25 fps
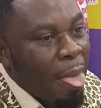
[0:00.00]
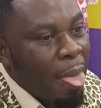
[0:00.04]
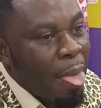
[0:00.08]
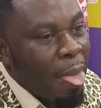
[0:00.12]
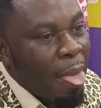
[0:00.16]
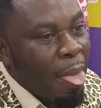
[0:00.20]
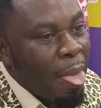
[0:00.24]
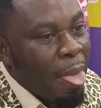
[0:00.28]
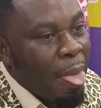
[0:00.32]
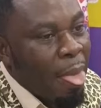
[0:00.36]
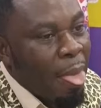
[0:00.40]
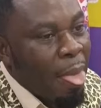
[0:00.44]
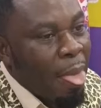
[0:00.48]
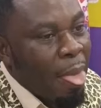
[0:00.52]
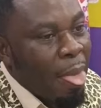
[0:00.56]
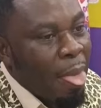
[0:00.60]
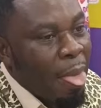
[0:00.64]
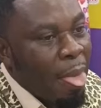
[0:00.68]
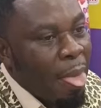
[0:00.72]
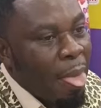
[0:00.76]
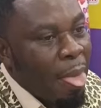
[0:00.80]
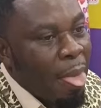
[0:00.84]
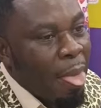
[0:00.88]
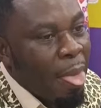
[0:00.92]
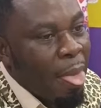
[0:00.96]

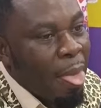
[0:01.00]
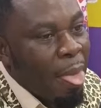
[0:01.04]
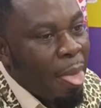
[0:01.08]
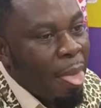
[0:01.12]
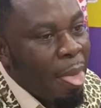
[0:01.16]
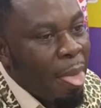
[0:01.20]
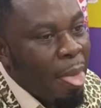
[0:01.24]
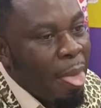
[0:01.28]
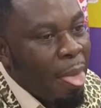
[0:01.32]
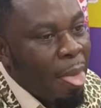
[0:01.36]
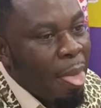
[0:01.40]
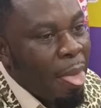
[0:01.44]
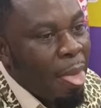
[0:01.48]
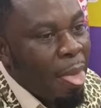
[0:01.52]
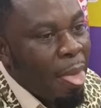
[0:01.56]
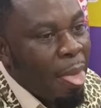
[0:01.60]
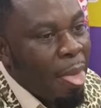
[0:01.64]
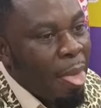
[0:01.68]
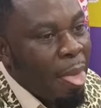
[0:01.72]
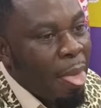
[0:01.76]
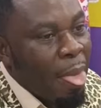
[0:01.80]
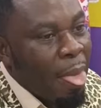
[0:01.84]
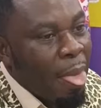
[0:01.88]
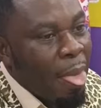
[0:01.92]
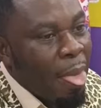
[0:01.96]

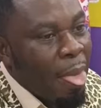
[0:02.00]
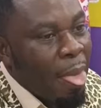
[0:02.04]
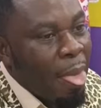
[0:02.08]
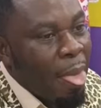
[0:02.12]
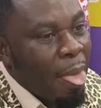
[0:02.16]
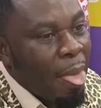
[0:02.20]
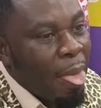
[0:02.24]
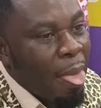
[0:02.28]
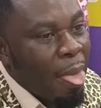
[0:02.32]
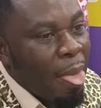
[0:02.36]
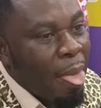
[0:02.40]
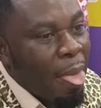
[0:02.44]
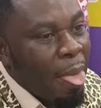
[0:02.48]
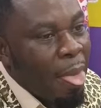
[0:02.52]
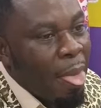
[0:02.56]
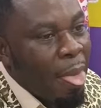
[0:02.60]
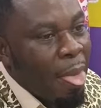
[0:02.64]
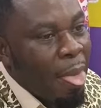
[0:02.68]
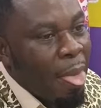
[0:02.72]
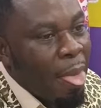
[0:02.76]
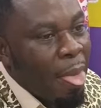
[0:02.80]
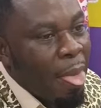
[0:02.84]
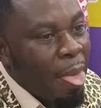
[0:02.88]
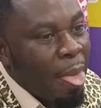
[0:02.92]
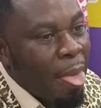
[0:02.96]

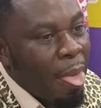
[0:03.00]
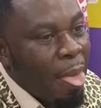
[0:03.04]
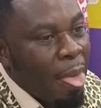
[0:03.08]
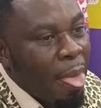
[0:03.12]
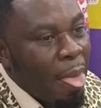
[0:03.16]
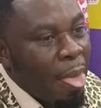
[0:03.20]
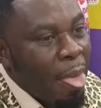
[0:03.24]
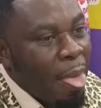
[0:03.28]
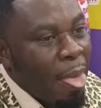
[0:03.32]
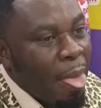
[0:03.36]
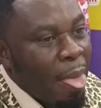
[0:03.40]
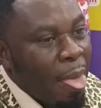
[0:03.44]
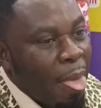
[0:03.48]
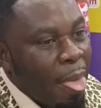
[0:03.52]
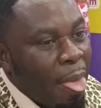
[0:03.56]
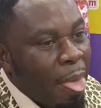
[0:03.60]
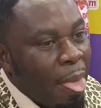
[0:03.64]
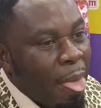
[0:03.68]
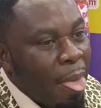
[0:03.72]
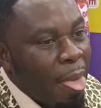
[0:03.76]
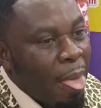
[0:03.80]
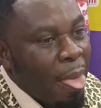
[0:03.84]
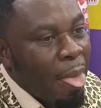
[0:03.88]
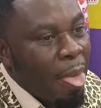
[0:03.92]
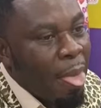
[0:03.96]

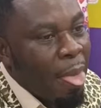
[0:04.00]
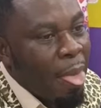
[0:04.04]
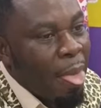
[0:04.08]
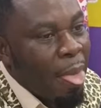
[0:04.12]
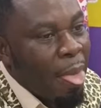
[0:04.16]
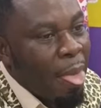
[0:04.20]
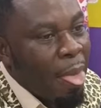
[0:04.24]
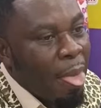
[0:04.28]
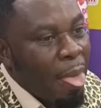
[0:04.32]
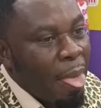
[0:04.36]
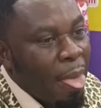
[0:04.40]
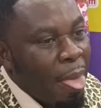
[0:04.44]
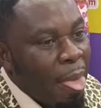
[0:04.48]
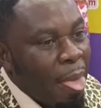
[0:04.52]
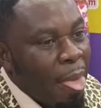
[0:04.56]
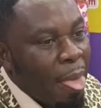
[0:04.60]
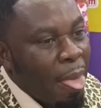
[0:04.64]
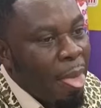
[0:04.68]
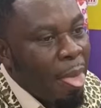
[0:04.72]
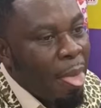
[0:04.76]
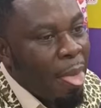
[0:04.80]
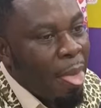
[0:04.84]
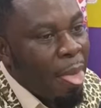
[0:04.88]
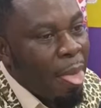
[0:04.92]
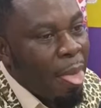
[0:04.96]

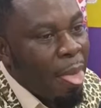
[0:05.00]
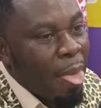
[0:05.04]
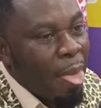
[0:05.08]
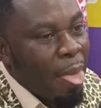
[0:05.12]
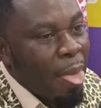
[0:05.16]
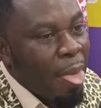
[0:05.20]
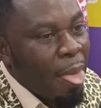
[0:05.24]
This person isn't speaking.